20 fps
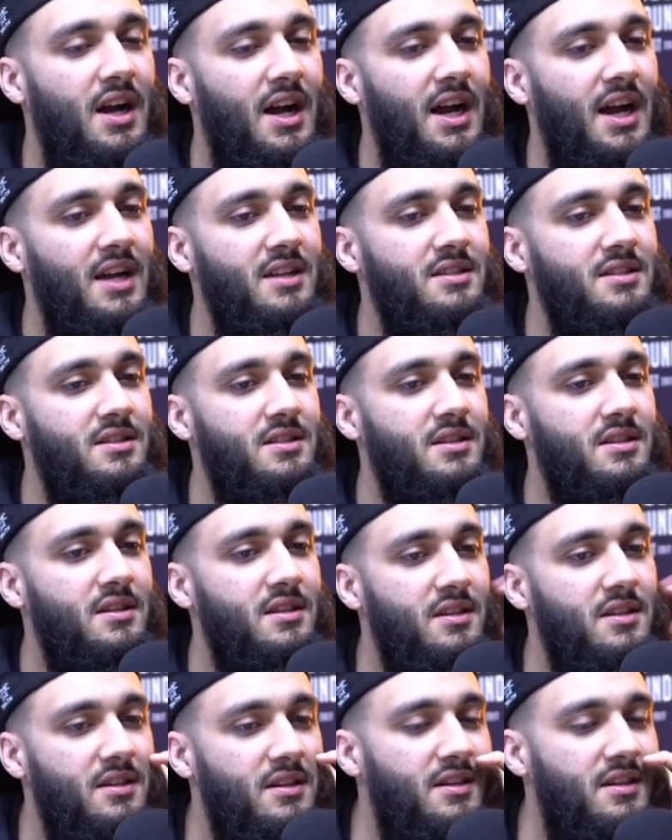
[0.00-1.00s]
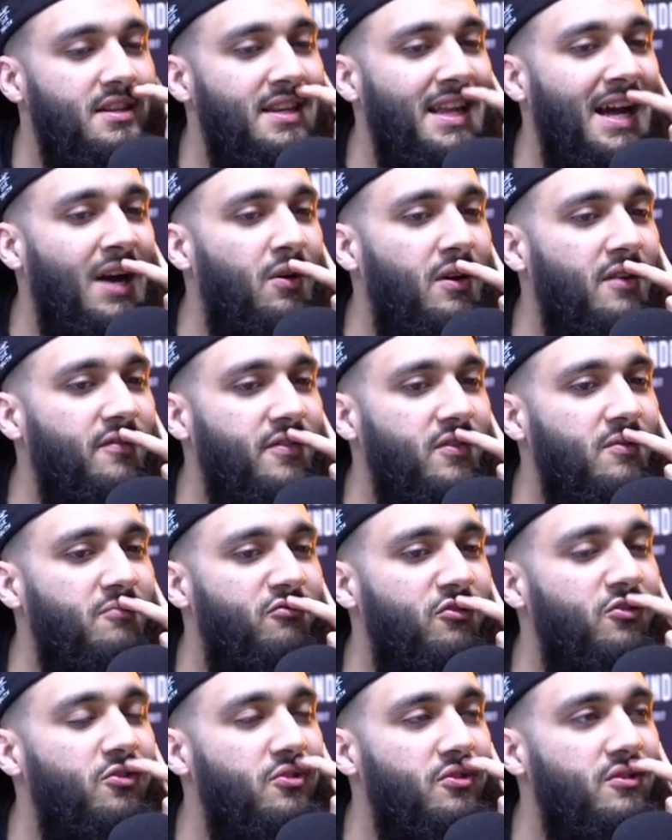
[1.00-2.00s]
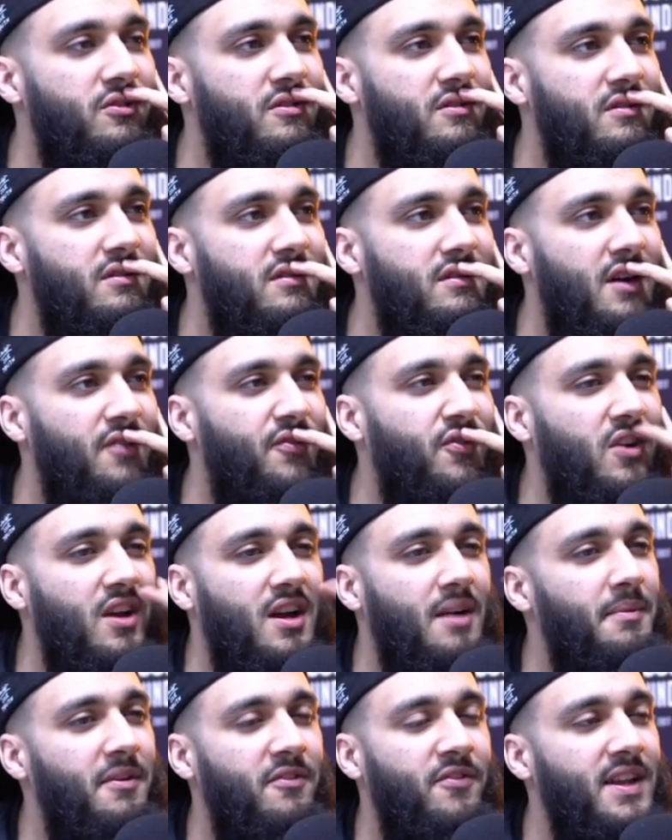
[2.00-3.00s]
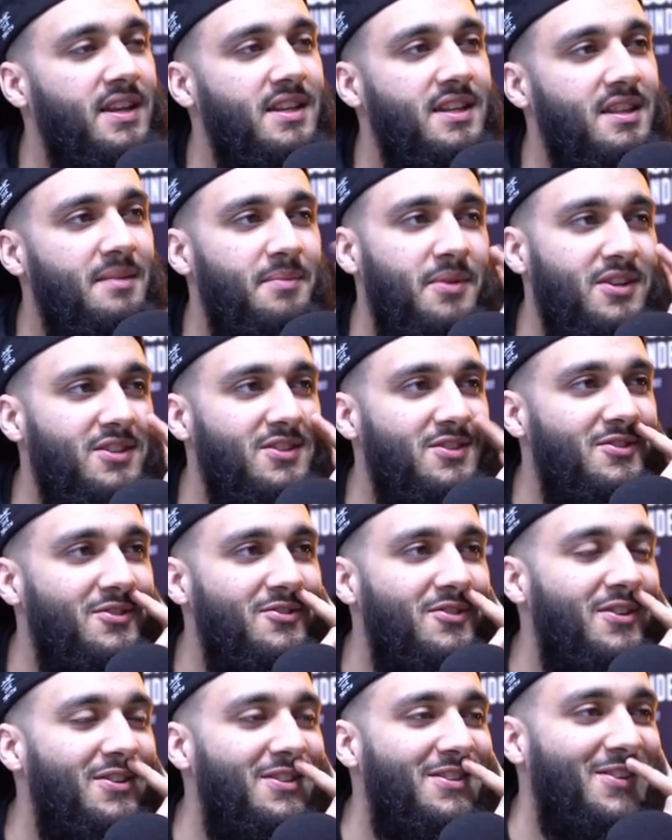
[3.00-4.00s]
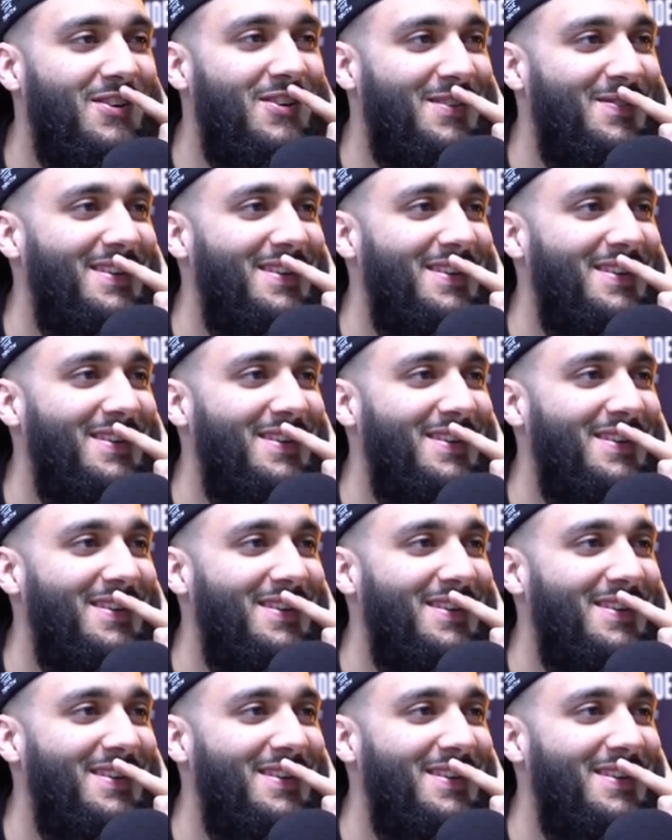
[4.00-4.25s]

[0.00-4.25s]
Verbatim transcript: And now I feel rude. I feel like I'm offending the person who wrote the